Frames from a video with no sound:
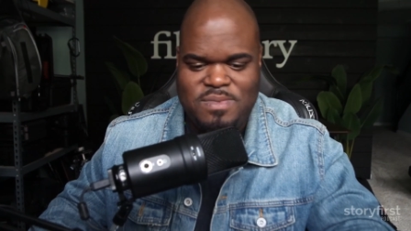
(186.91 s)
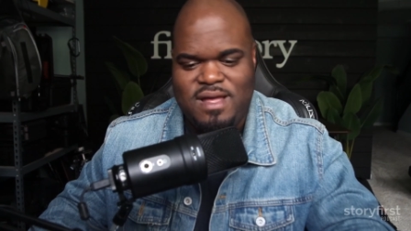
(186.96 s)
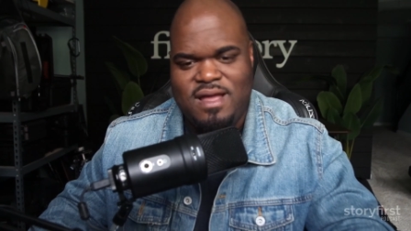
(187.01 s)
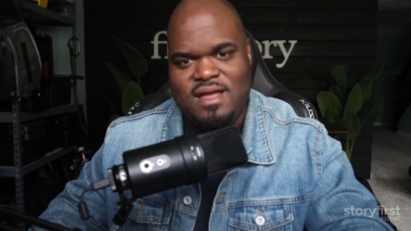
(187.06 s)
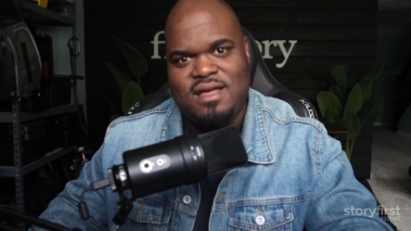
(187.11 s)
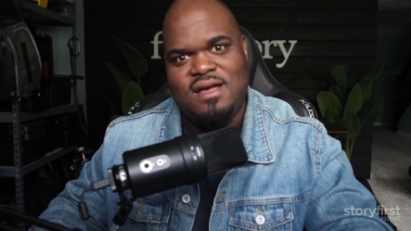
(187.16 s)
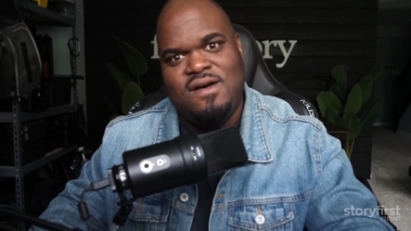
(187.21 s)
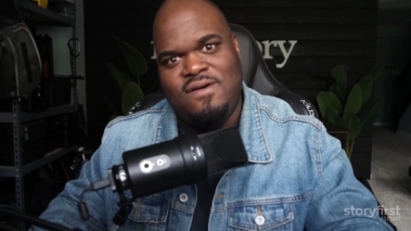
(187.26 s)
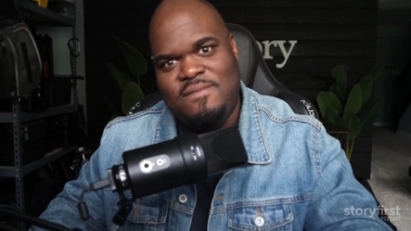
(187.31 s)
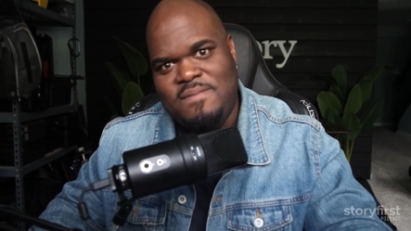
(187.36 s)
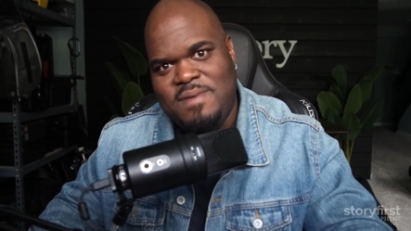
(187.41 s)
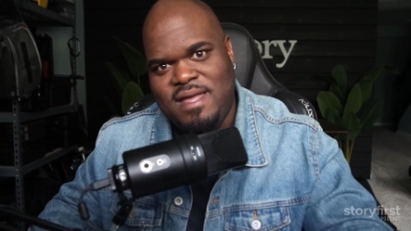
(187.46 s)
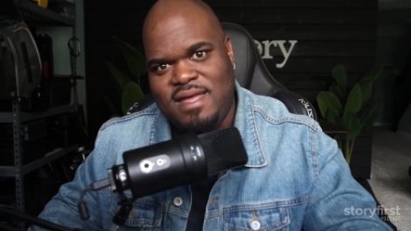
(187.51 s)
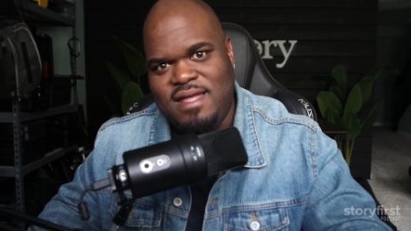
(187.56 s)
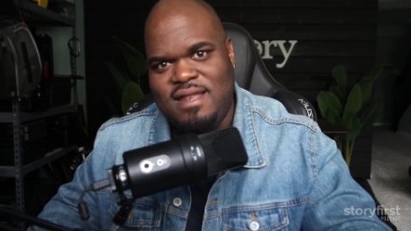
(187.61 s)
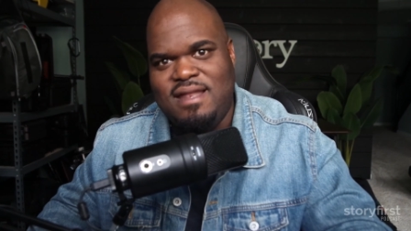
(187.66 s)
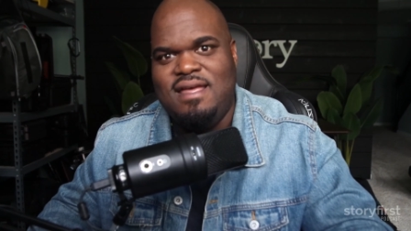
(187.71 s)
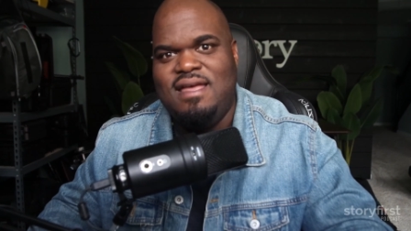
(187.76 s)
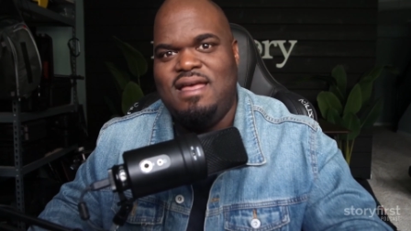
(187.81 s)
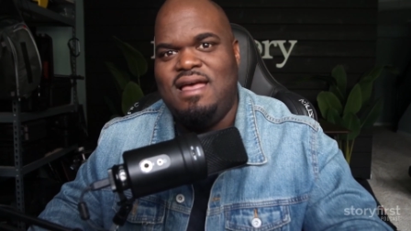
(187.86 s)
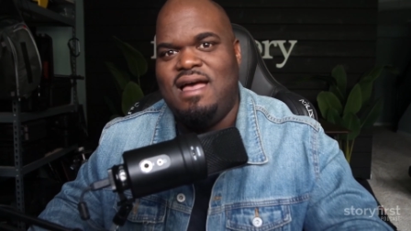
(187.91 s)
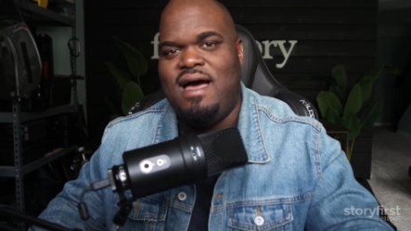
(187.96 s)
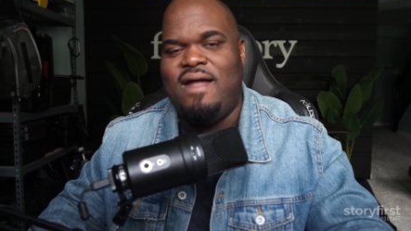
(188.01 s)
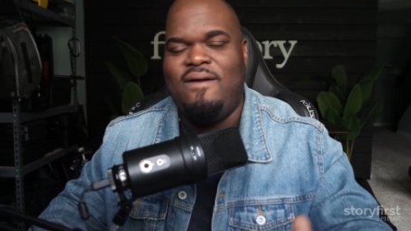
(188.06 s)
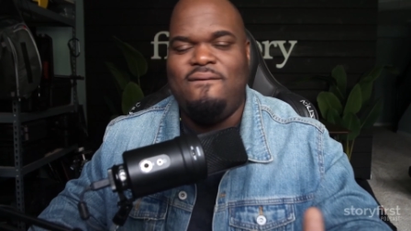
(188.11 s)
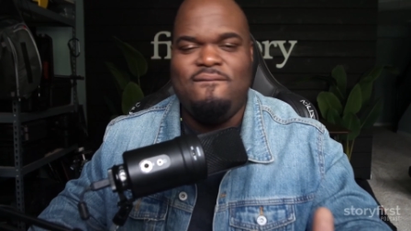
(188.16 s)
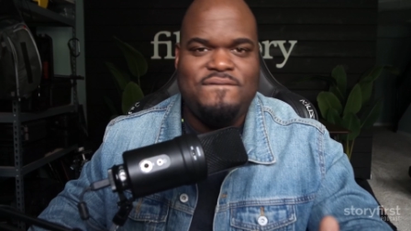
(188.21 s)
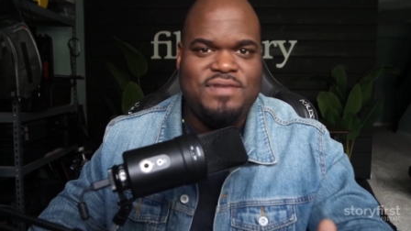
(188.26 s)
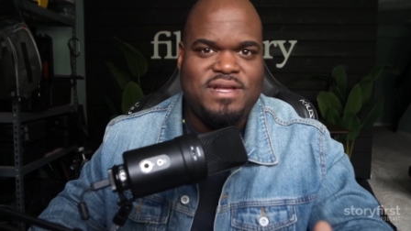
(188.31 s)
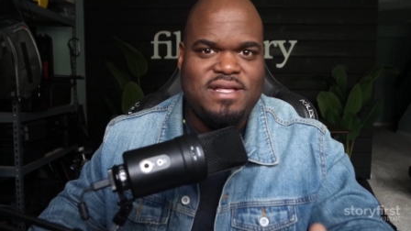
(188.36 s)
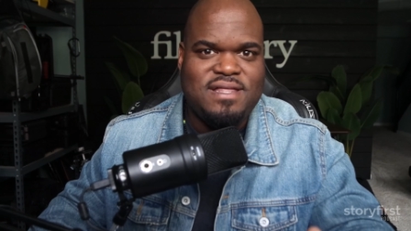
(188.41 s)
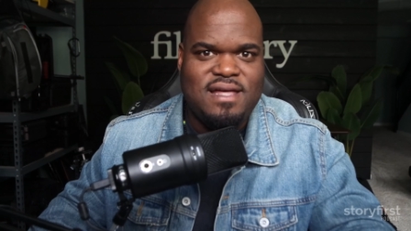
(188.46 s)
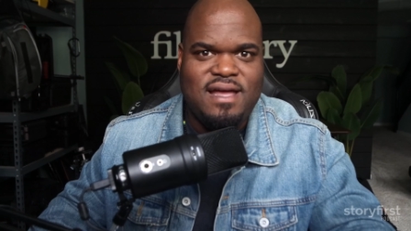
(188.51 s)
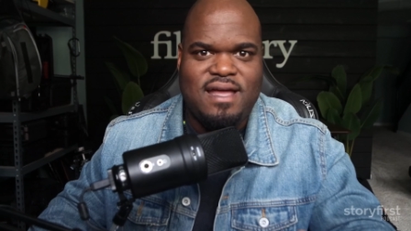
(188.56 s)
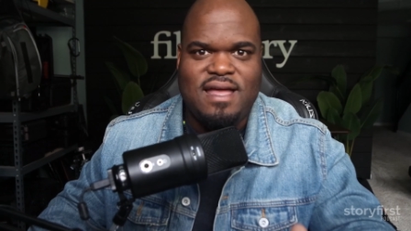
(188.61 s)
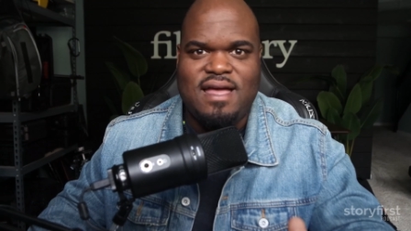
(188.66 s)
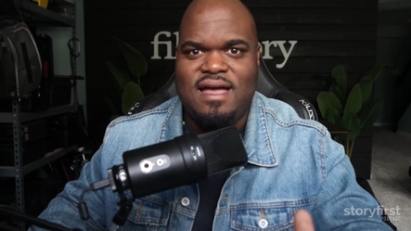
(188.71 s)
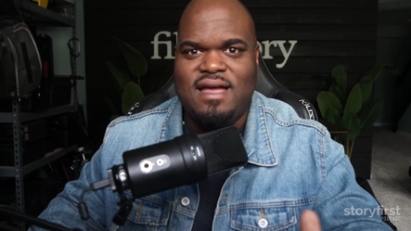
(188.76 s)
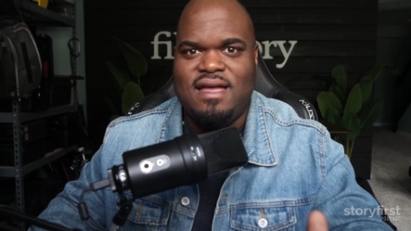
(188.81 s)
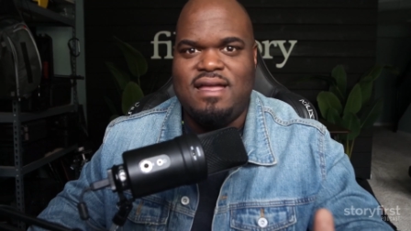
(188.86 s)
Like, oh man, I don't feel
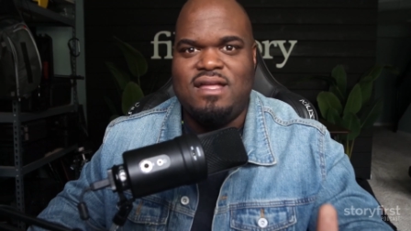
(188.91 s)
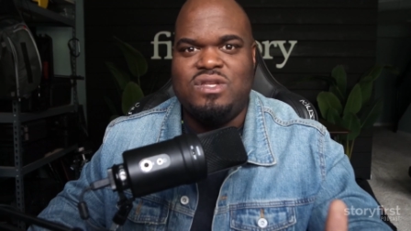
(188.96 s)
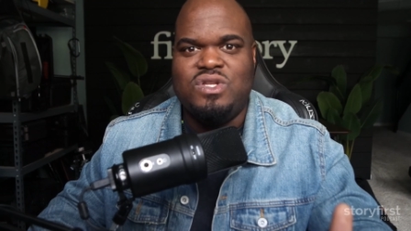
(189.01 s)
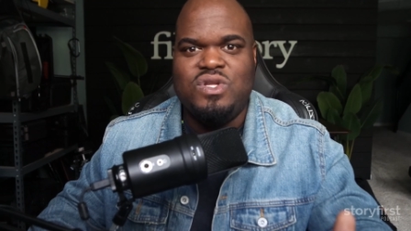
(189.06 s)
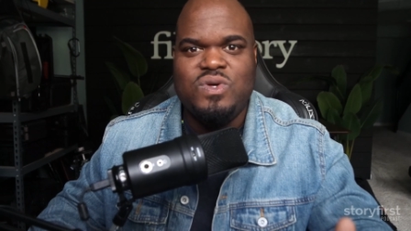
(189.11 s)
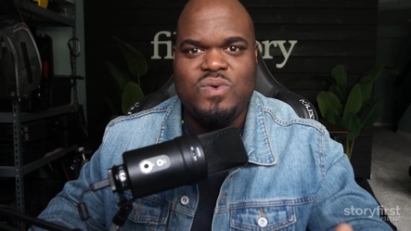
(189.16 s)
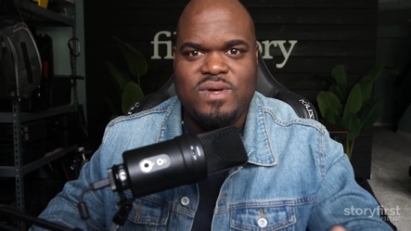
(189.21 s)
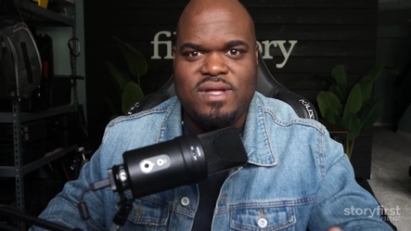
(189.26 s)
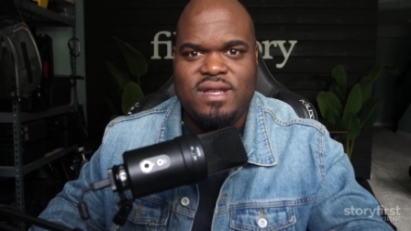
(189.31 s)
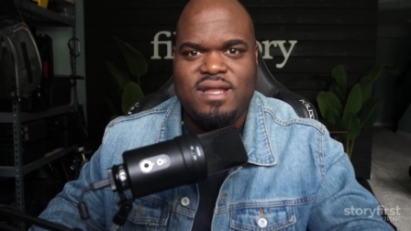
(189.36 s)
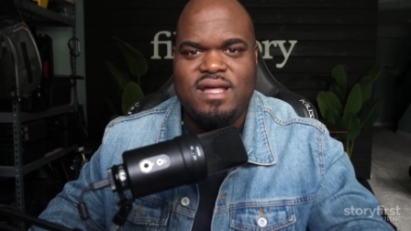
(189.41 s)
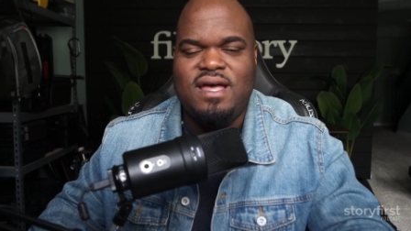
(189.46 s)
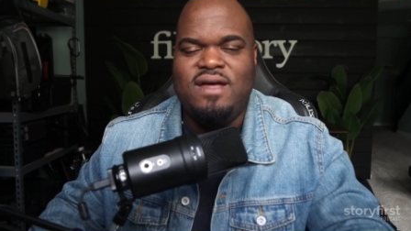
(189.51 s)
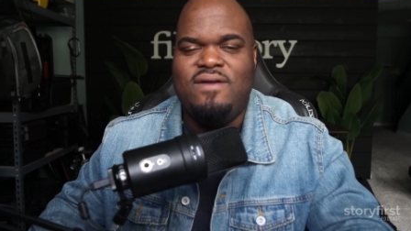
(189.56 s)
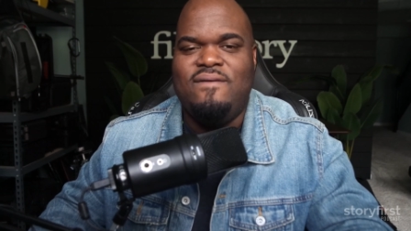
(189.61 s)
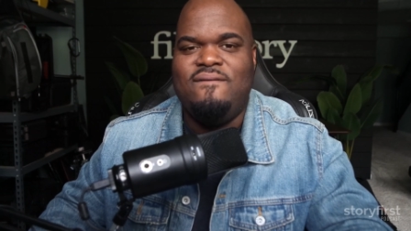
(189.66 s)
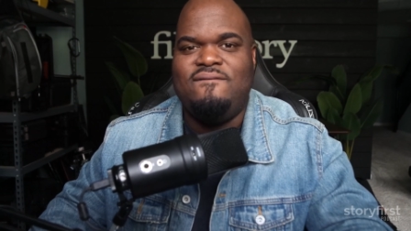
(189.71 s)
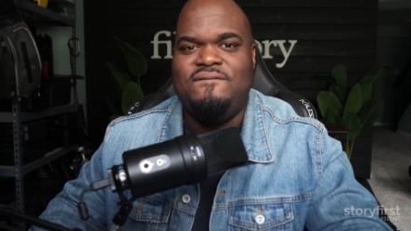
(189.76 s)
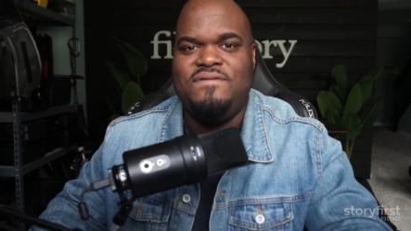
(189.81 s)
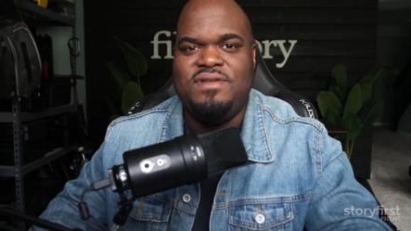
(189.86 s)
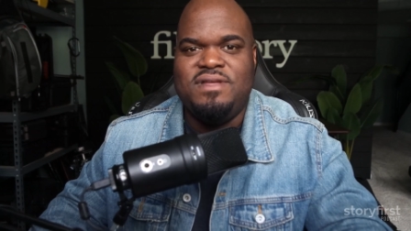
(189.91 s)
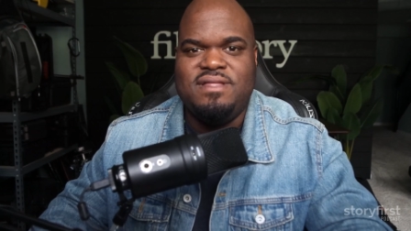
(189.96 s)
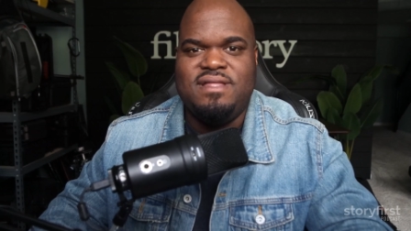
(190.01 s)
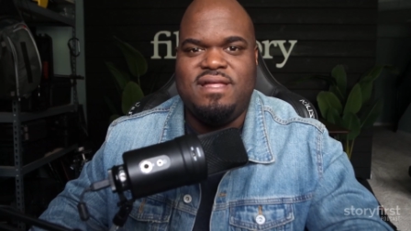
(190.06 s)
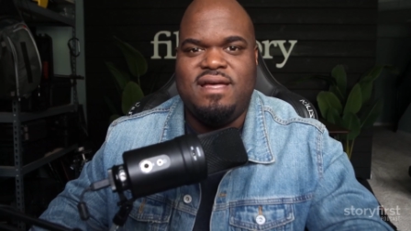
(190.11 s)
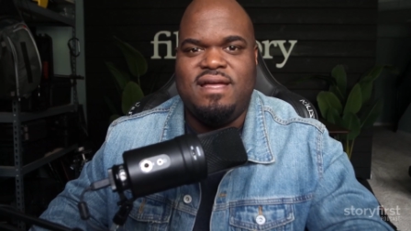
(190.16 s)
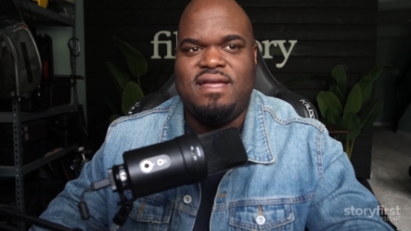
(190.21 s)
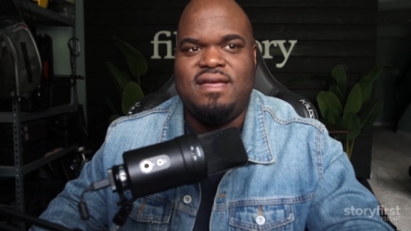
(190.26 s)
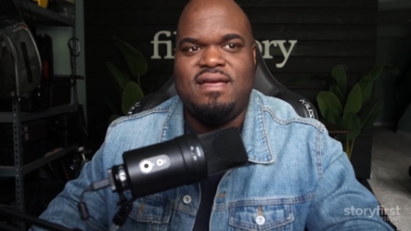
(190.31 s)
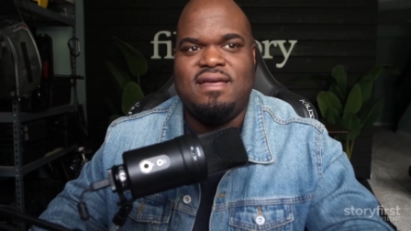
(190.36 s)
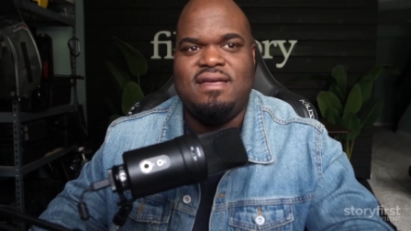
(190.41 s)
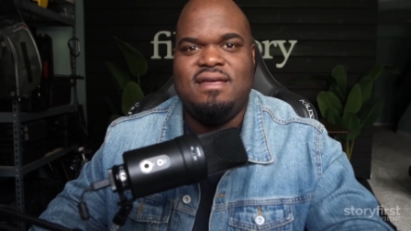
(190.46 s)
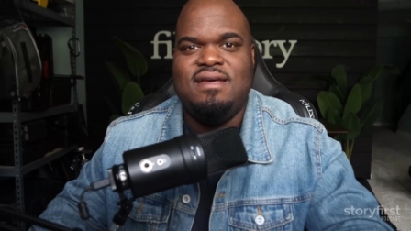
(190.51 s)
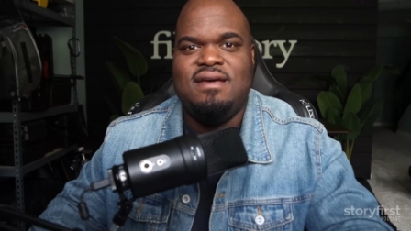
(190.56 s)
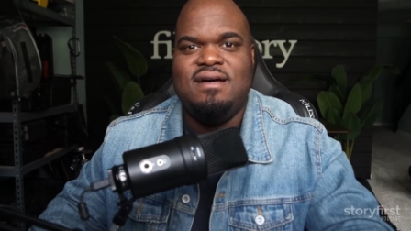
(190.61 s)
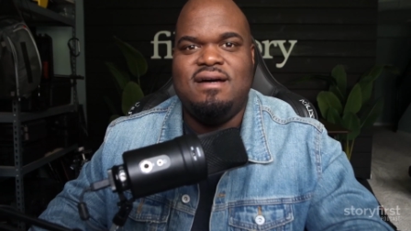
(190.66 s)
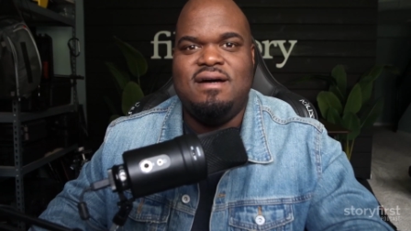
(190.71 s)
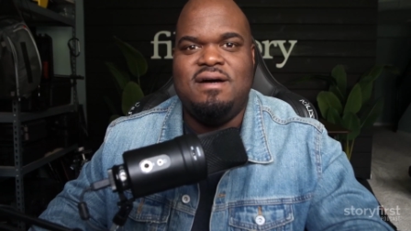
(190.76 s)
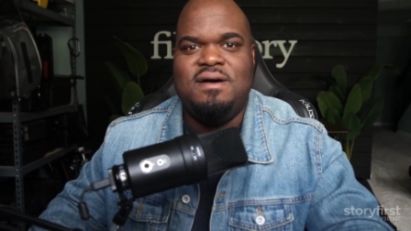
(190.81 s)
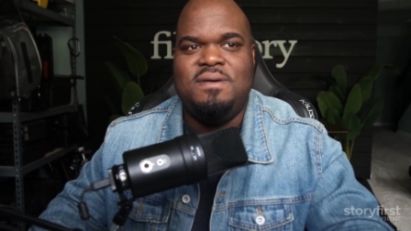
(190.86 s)
like I can do it. I don't feel like
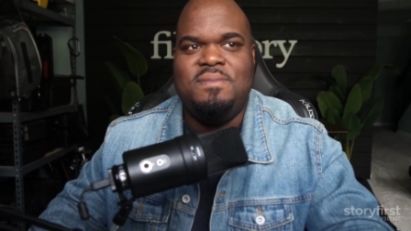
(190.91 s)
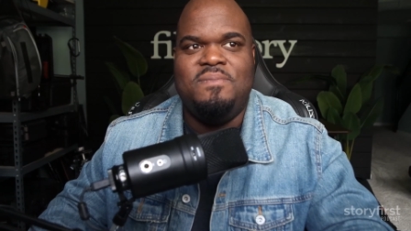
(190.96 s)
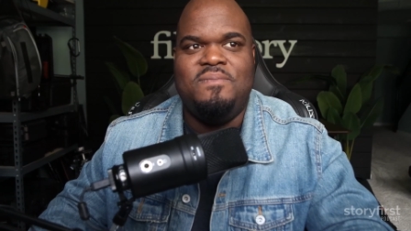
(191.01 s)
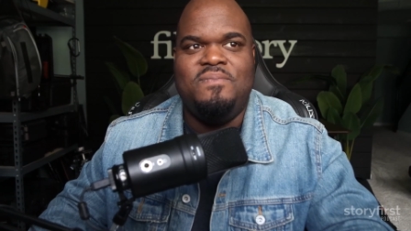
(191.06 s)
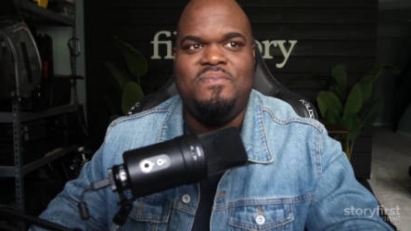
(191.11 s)
I